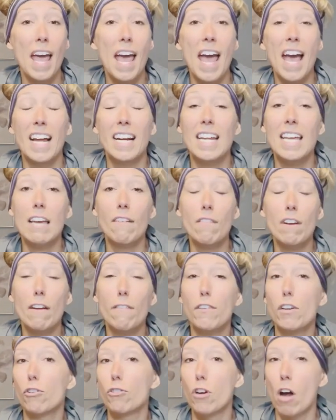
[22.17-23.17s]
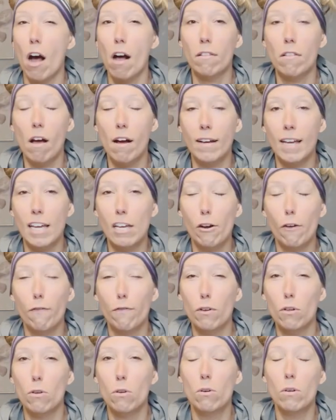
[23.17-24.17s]
And even if you're not logging your
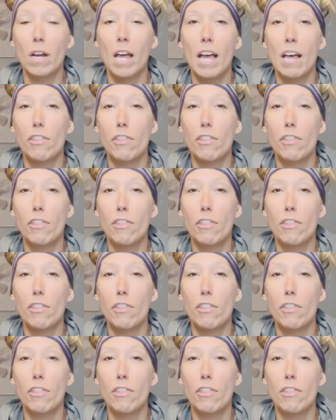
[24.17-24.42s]
food,